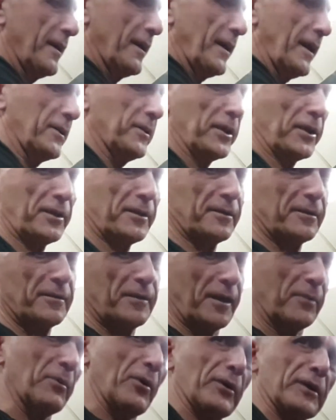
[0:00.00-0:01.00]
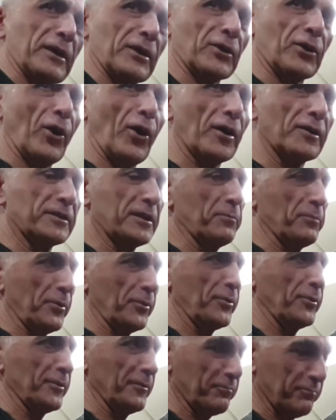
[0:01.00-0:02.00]
and the American guy,
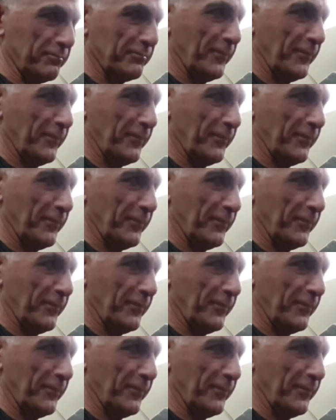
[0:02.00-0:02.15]
typical of